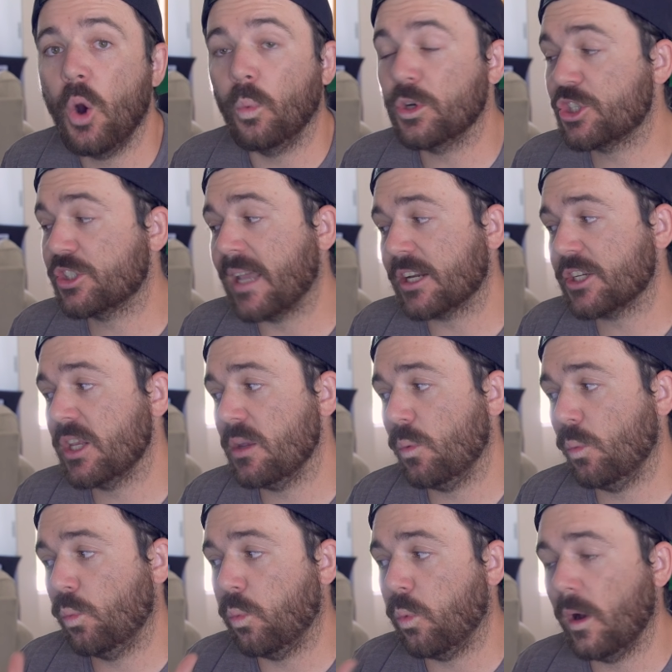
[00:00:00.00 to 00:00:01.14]
which is actually
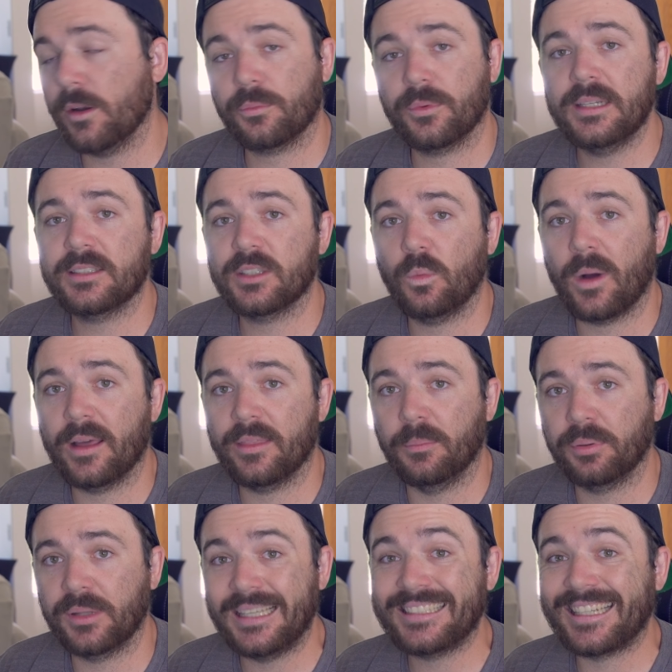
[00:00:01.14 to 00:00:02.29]
one reason why the
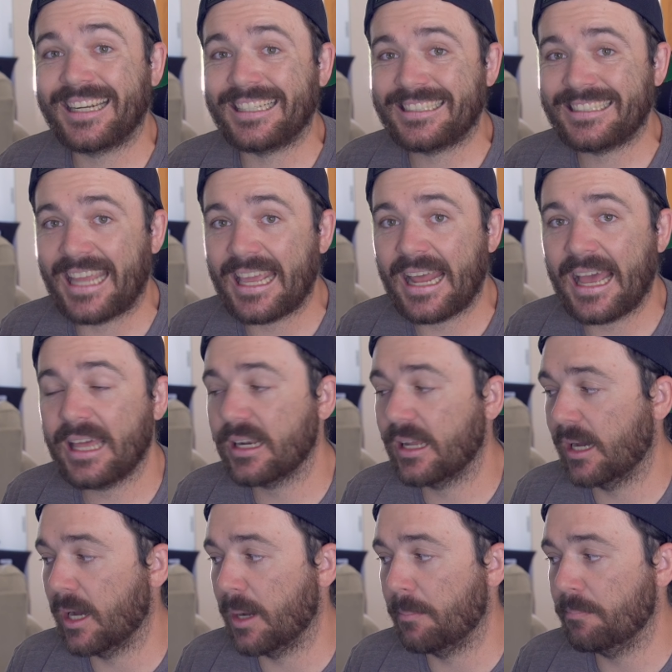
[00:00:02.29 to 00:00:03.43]
place that I stayed at,
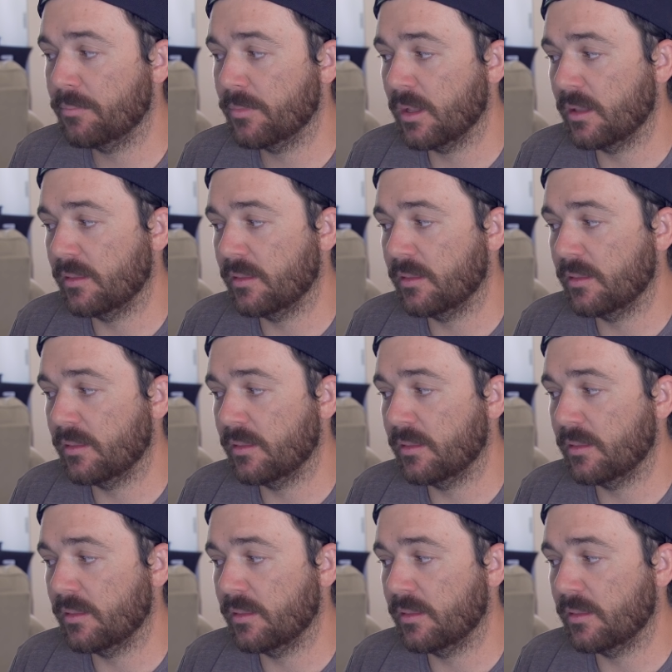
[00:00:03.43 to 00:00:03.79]
um,